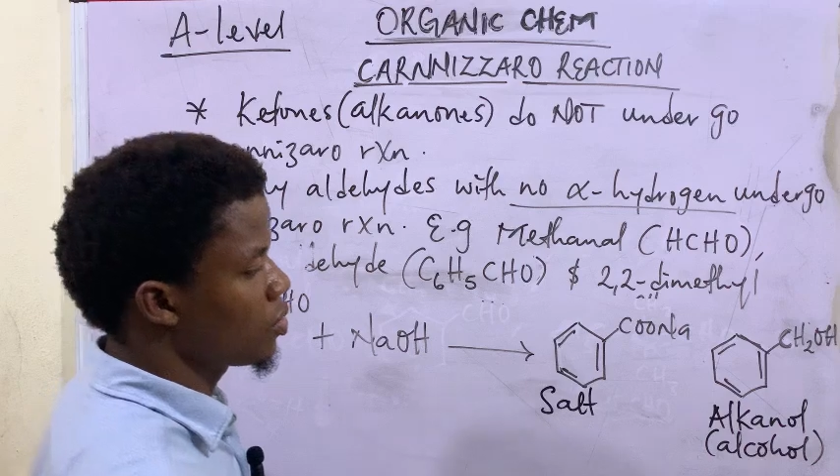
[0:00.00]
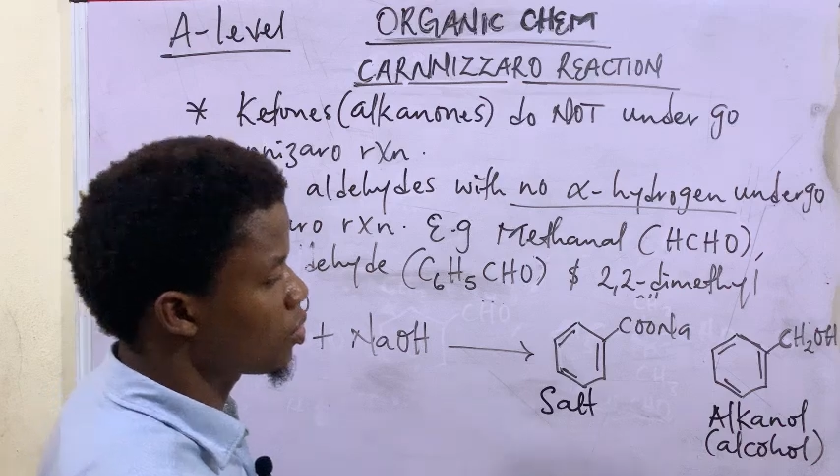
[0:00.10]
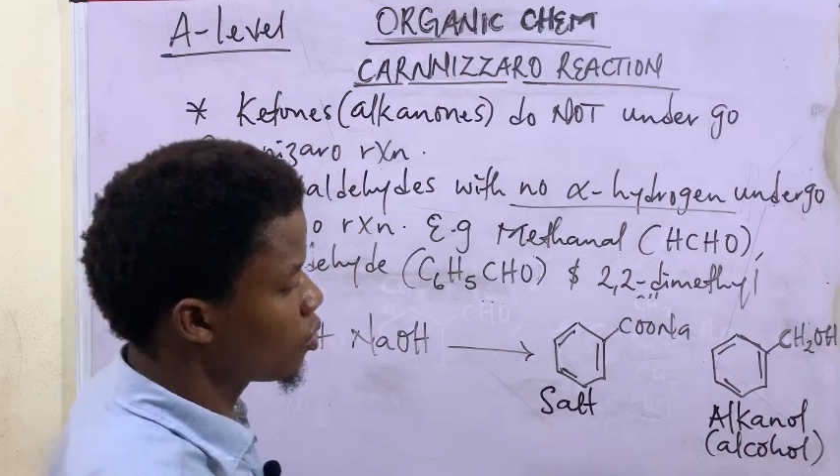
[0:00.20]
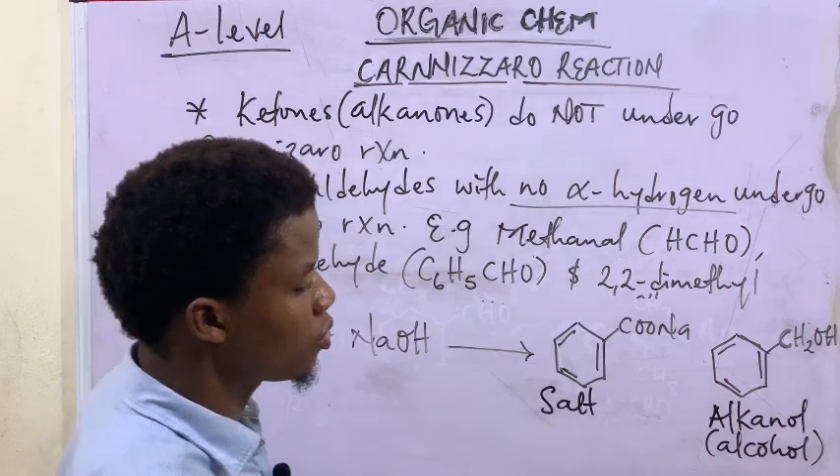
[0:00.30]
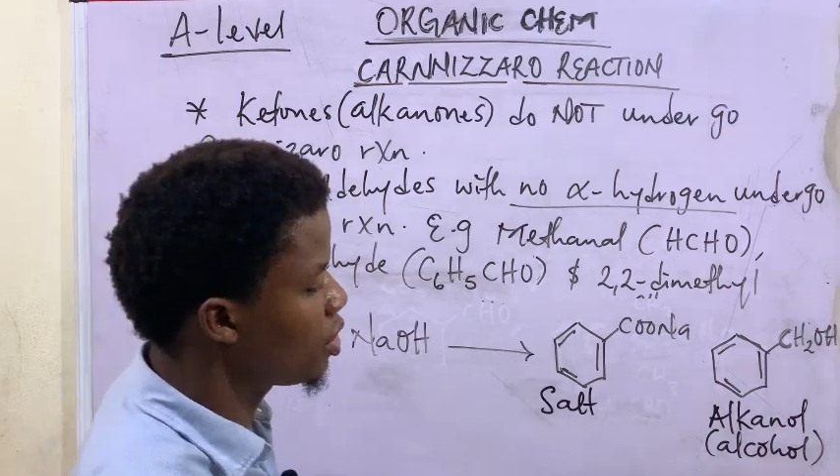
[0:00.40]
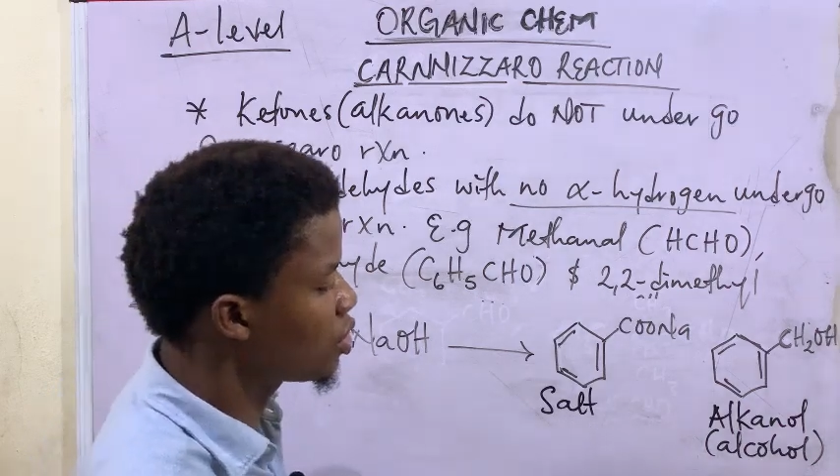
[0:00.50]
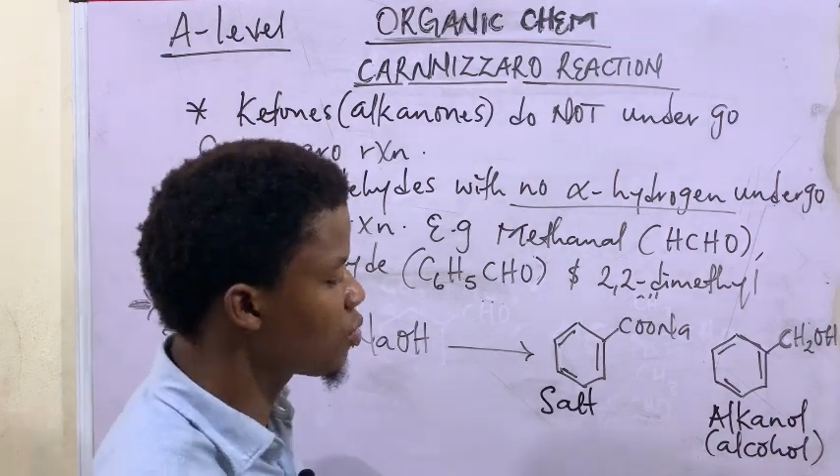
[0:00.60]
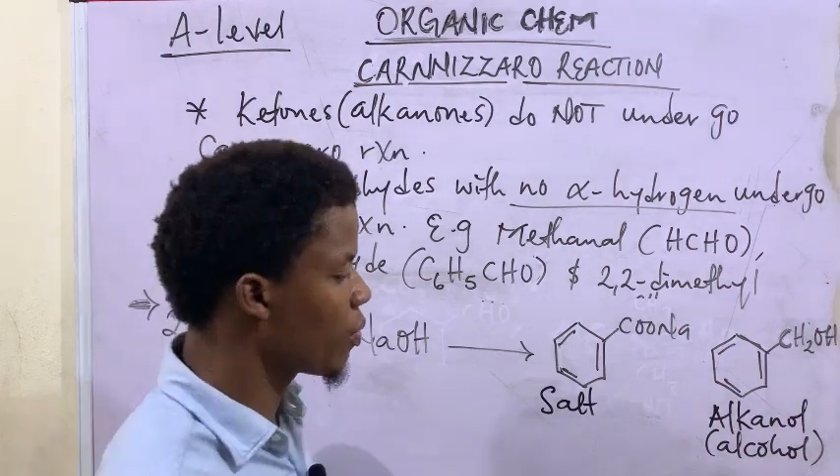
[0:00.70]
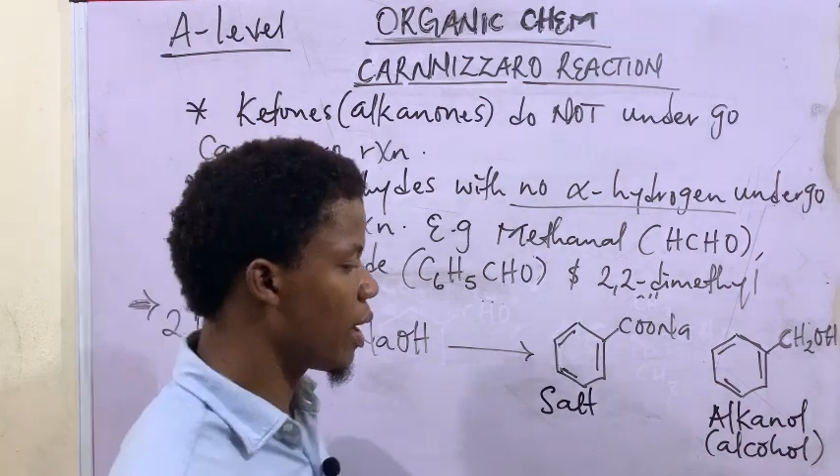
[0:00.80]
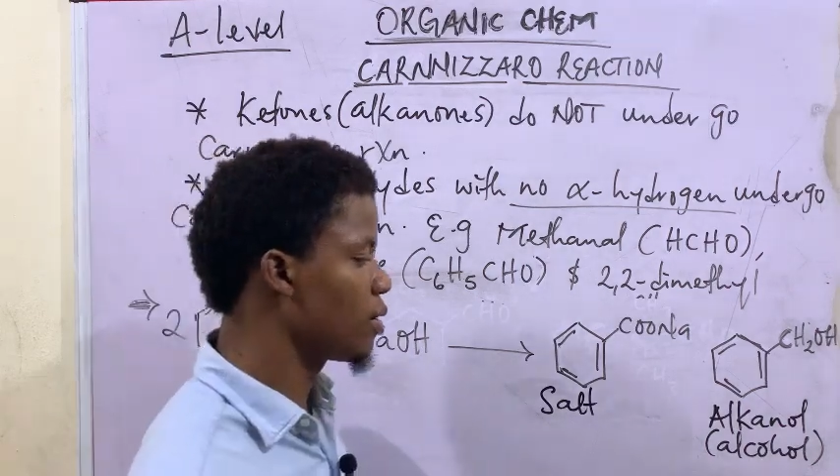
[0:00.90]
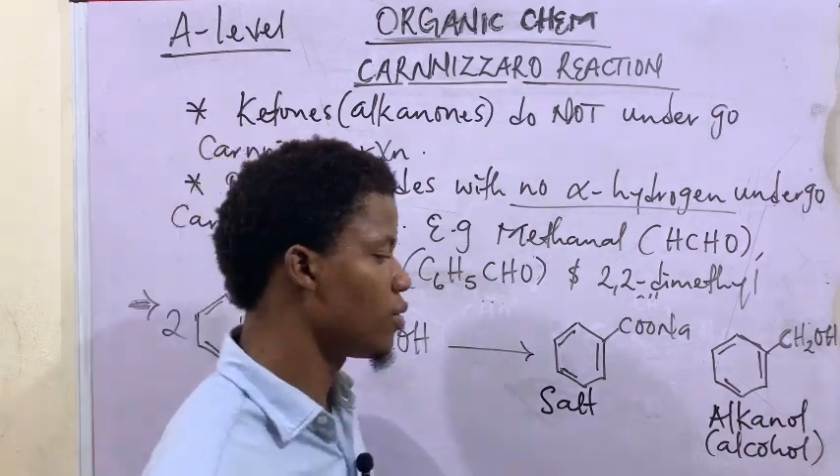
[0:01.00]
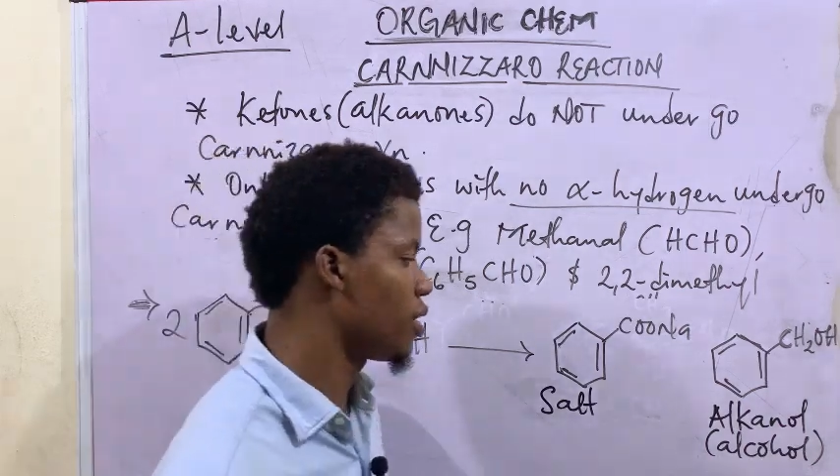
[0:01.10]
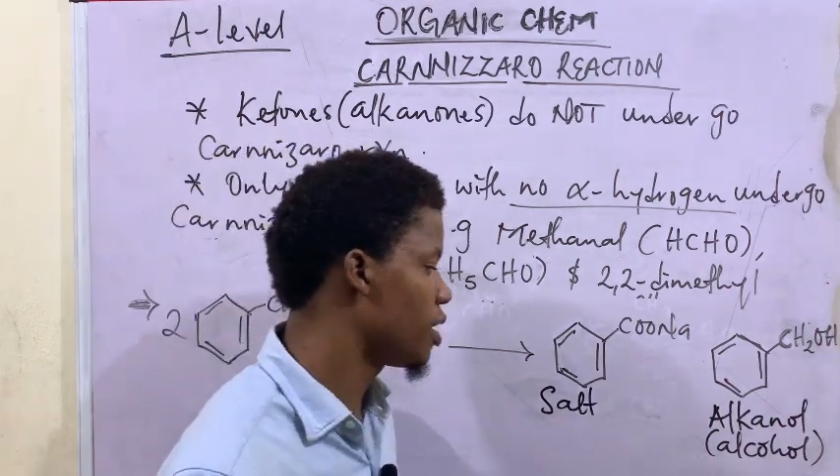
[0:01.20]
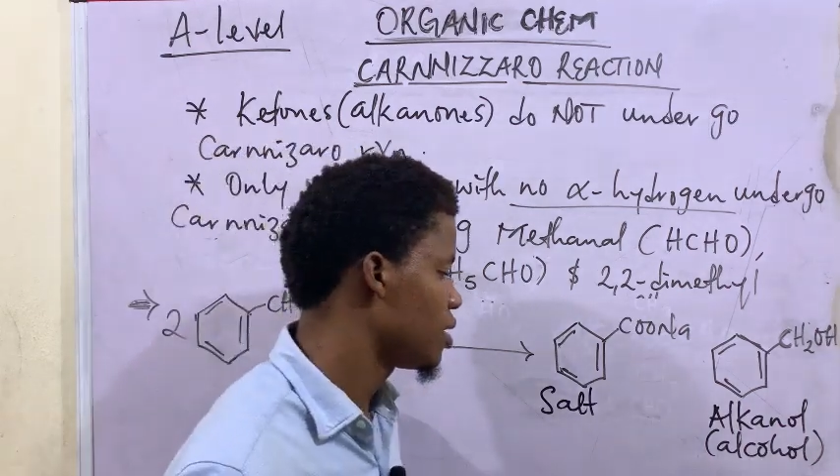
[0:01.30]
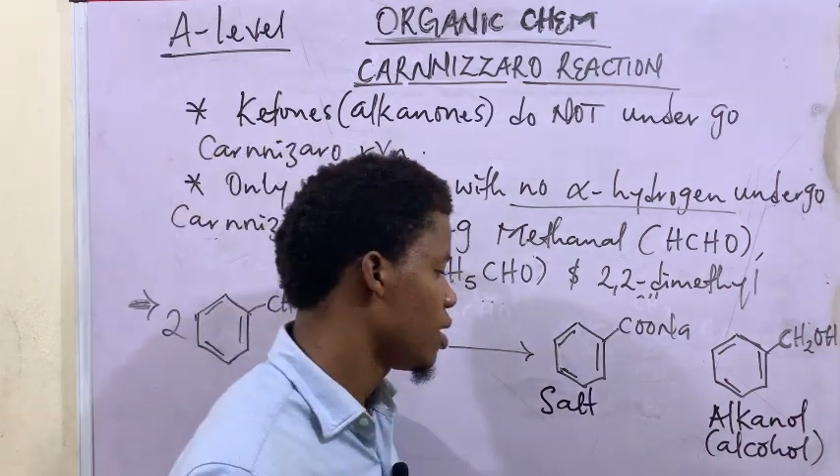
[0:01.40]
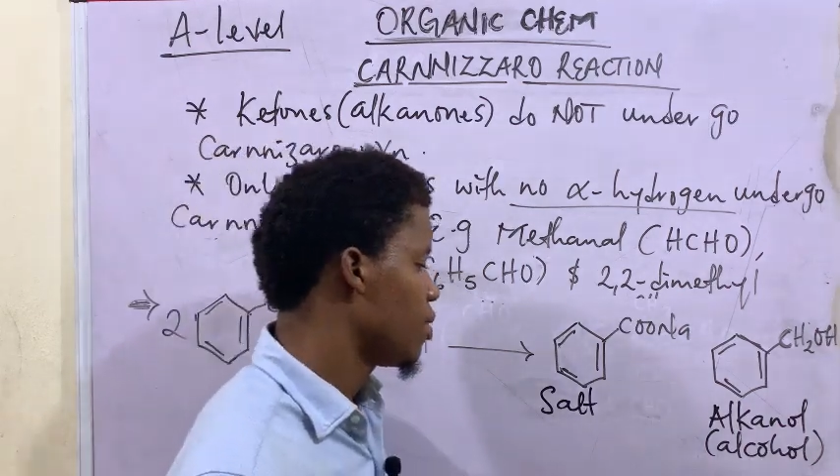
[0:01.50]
so this is what we are going to get.